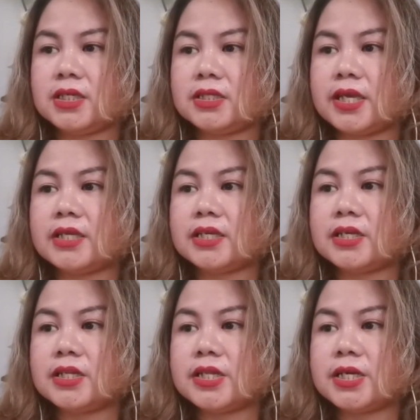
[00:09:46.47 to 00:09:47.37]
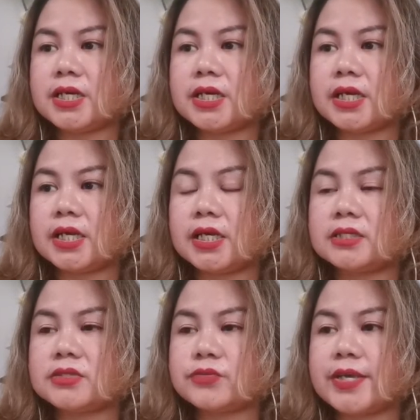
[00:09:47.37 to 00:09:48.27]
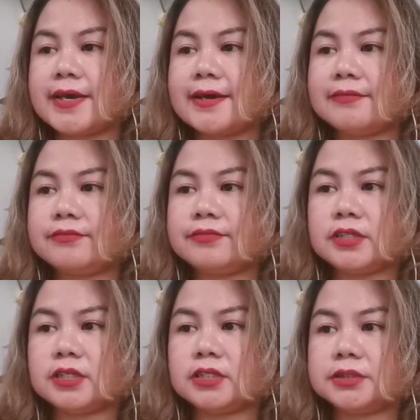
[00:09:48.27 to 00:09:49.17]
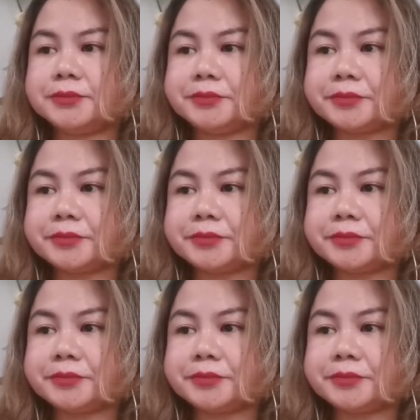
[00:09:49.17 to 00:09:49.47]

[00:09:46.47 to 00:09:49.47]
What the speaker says: Then another is we have the